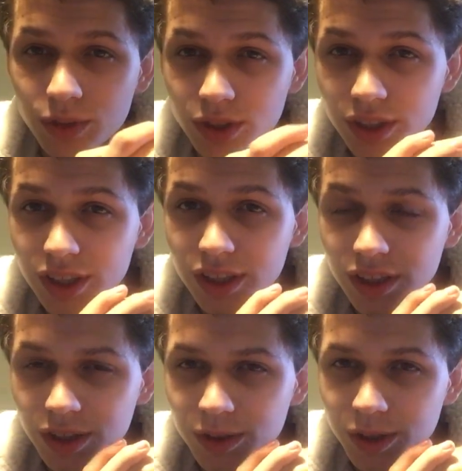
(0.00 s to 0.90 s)
when
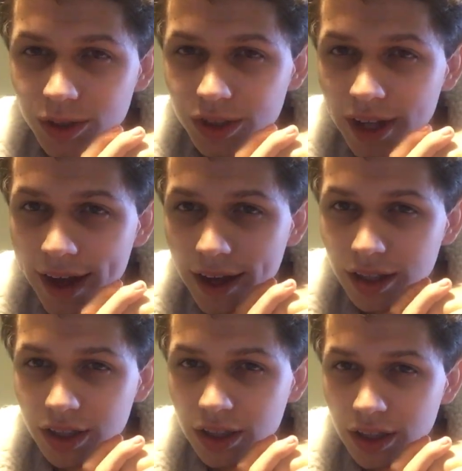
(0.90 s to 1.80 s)
you
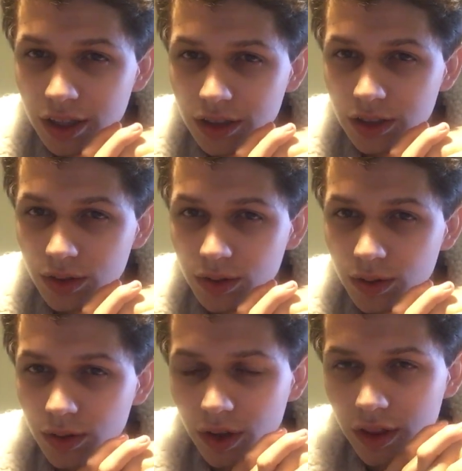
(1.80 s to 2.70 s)
attach
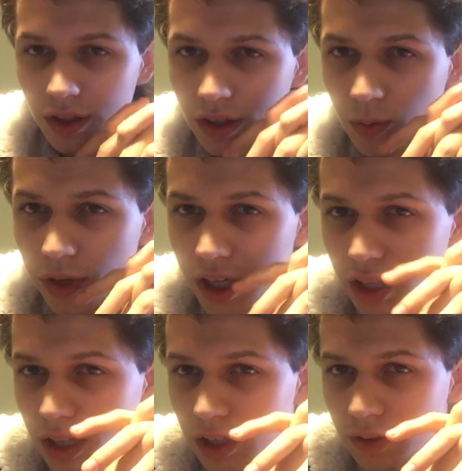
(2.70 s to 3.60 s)
to the
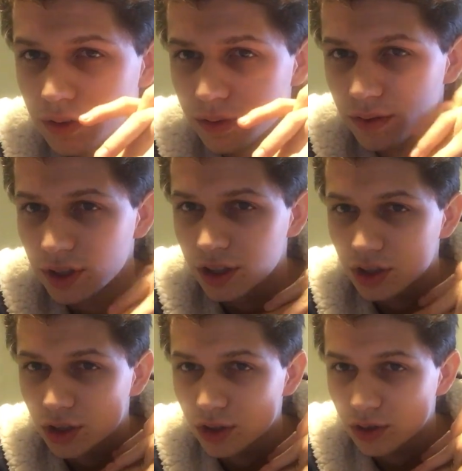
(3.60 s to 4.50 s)
way of the
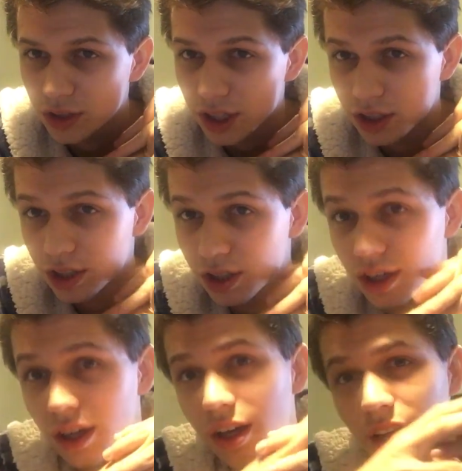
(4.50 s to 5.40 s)
eternal
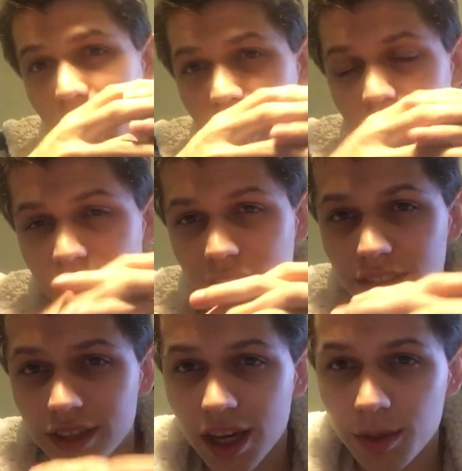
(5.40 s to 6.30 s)
nature and
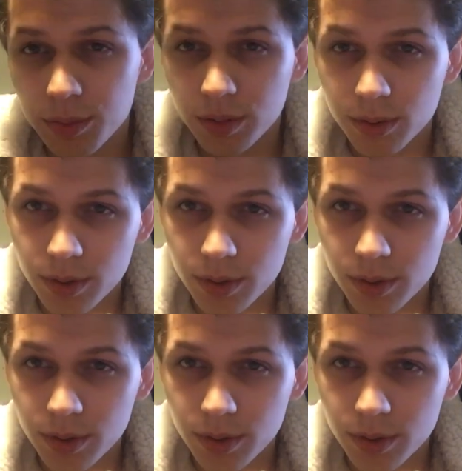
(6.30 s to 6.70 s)
escape